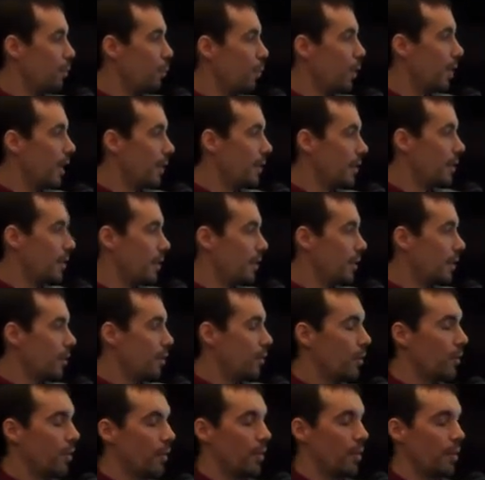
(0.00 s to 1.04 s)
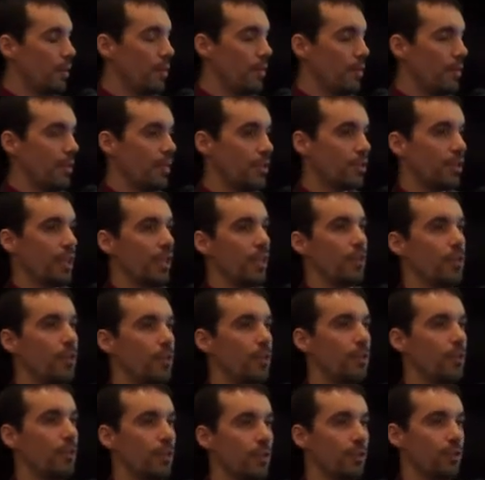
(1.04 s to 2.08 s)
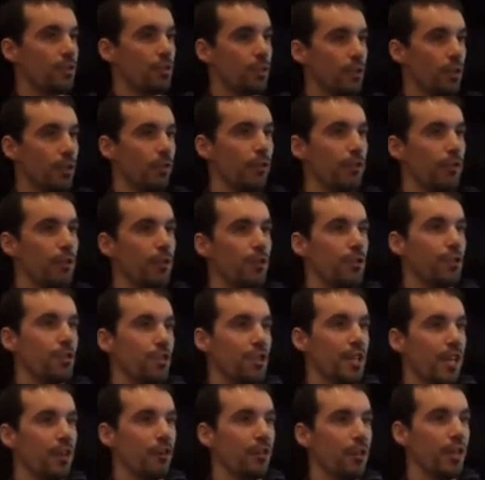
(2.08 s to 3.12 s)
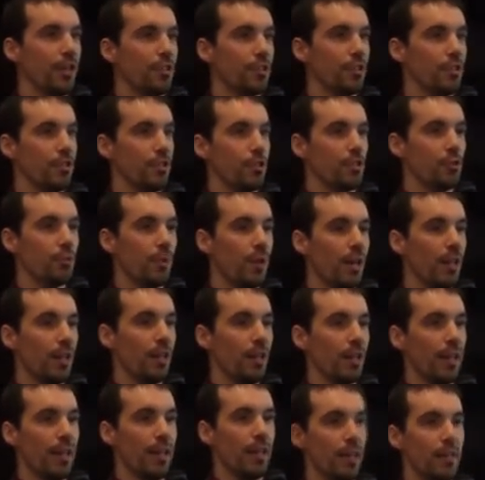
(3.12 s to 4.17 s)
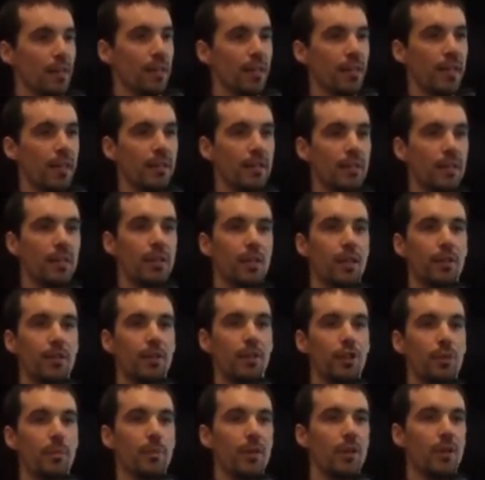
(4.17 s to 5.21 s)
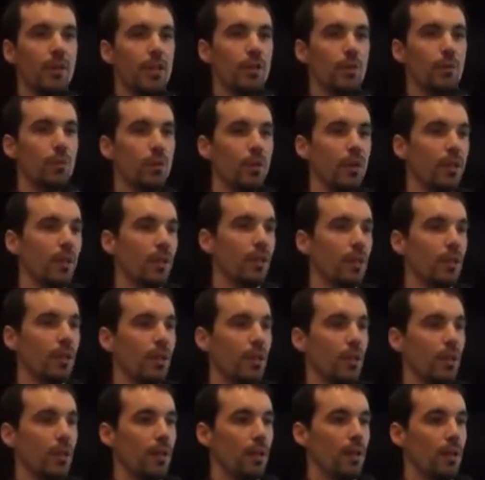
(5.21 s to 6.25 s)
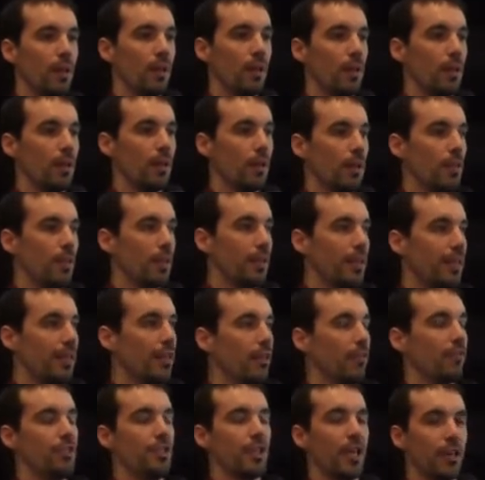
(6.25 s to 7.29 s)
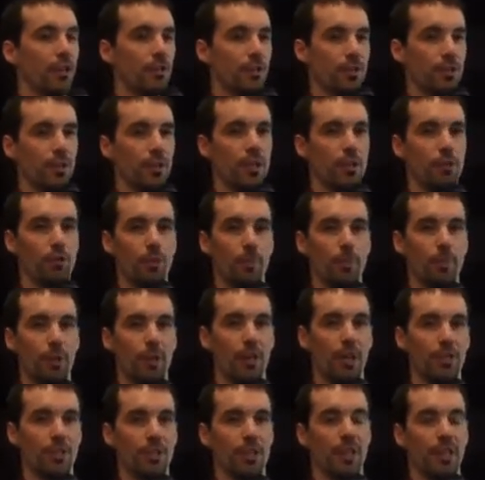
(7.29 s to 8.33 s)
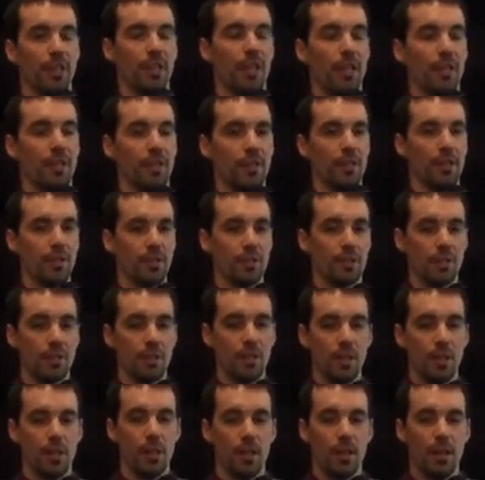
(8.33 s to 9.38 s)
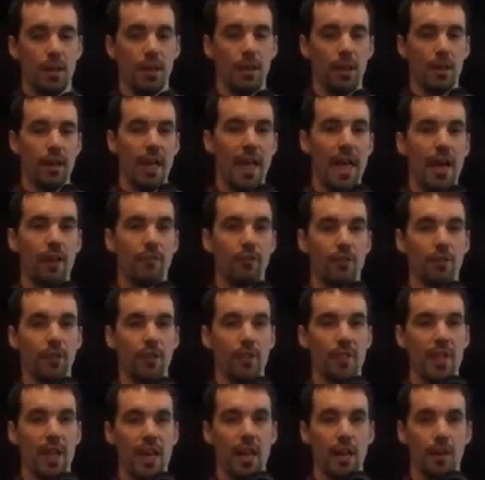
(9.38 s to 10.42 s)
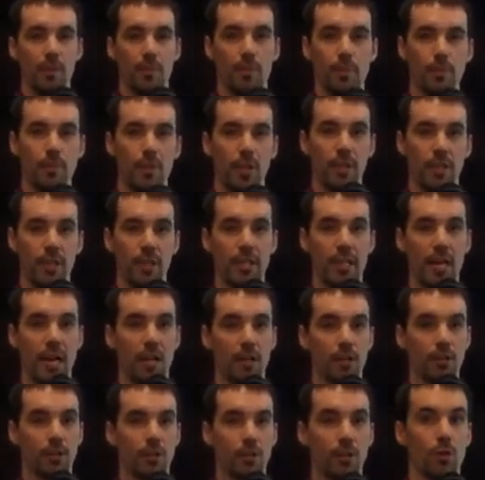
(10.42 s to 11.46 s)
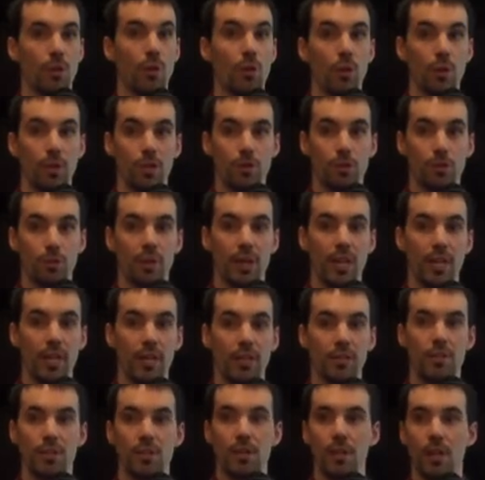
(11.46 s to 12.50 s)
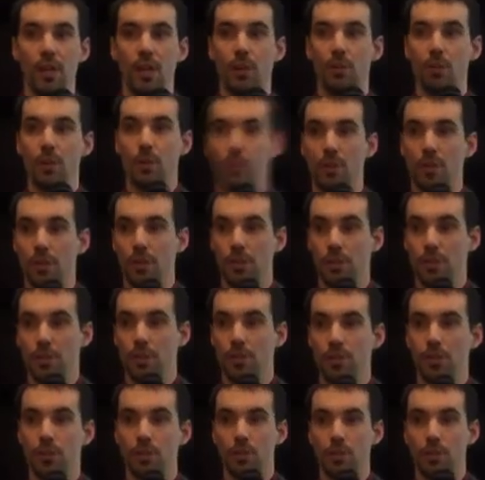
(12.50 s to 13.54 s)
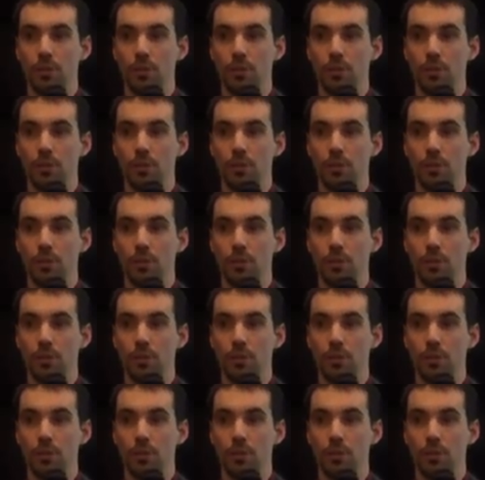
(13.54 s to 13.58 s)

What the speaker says: what this can do to serve future generations as well, and that the community will give generously to a project like this. After that $1 million goal is raised, we would look to